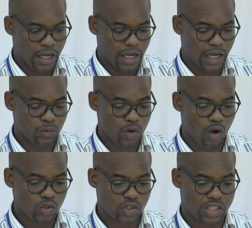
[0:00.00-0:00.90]
And we
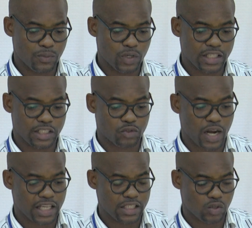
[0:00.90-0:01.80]
also simulate the
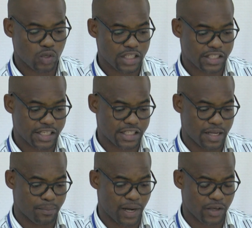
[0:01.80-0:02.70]
tracking solar
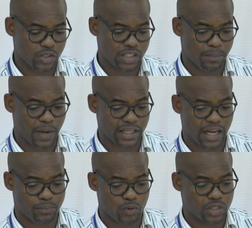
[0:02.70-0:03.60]
system by using a
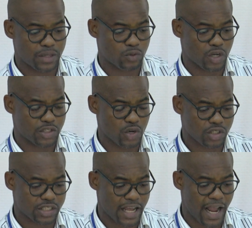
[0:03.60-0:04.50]
MATLAB program to
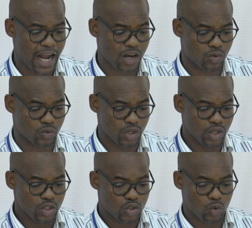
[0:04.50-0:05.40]
adjust the angle
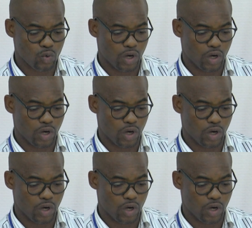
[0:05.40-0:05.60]
to